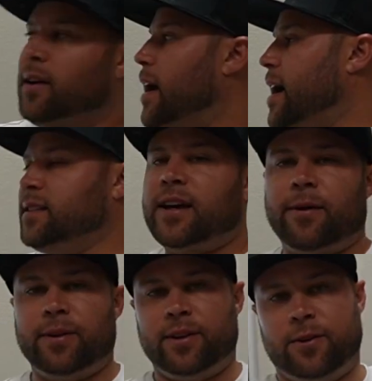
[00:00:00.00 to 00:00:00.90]
Guys,
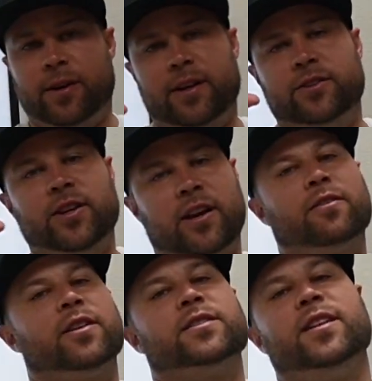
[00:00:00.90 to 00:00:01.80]
how we doing? Jay
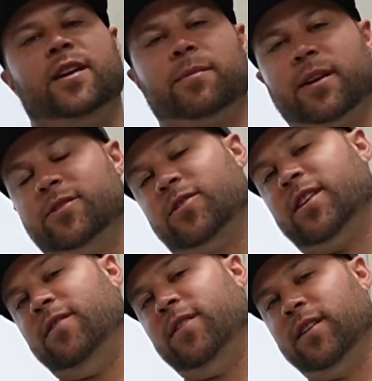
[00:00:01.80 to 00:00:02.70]
Griggs here. I'm going to
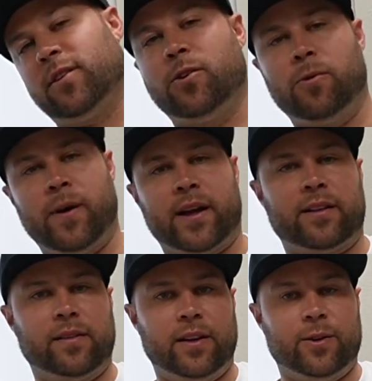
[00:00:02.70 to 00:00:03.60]
give you a
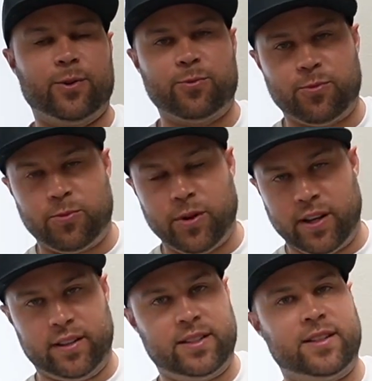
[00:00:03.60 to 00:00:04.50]
quick little
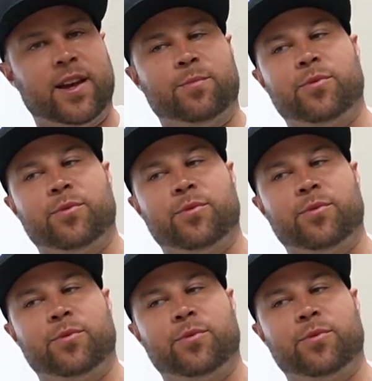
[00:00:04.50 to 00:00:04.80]
real estate